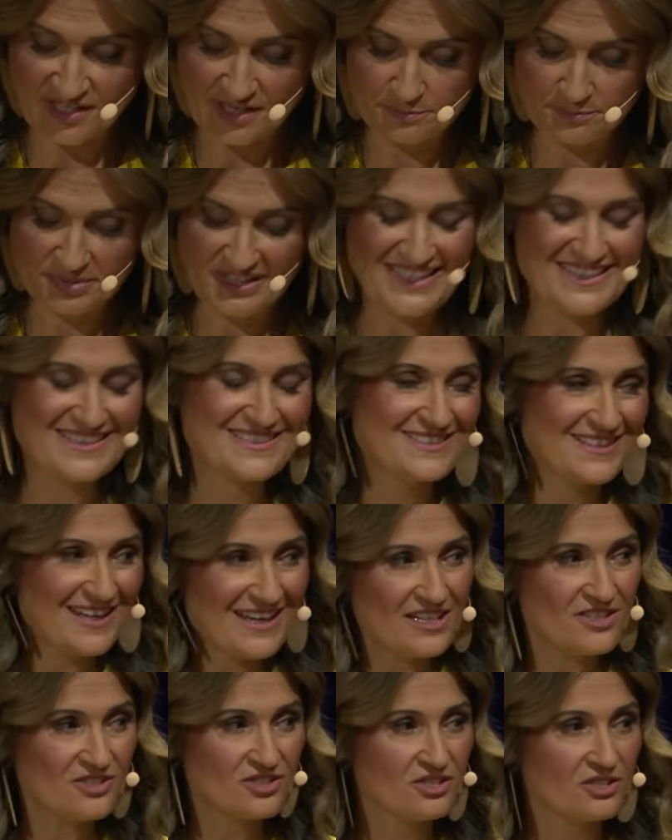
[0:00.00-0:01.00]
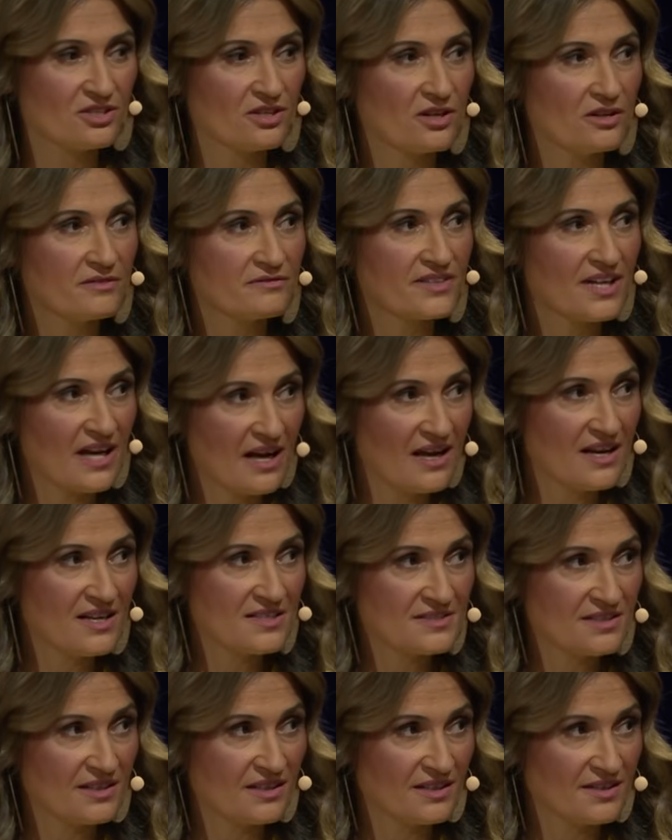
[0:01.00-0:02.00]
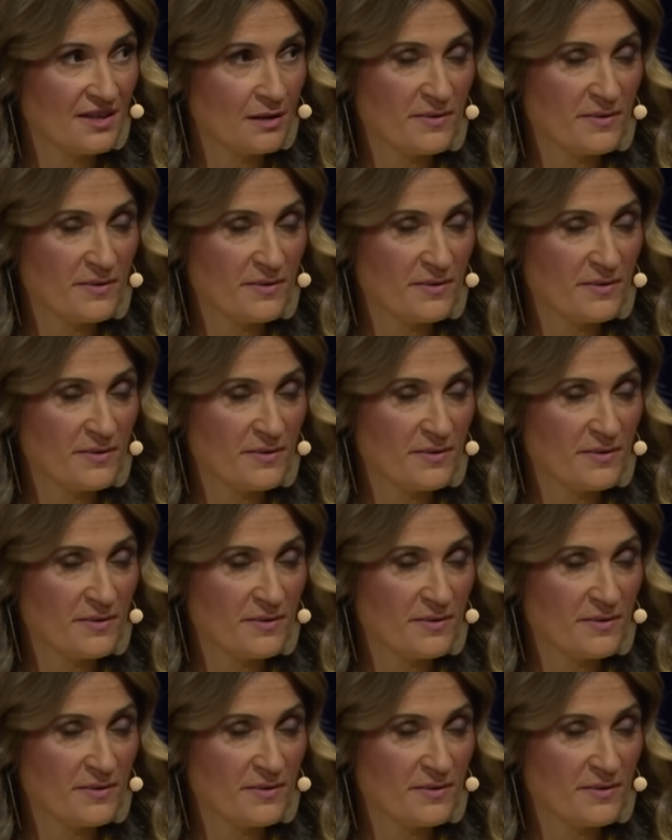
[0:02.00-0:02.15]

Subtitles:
a complete siege of Gaza.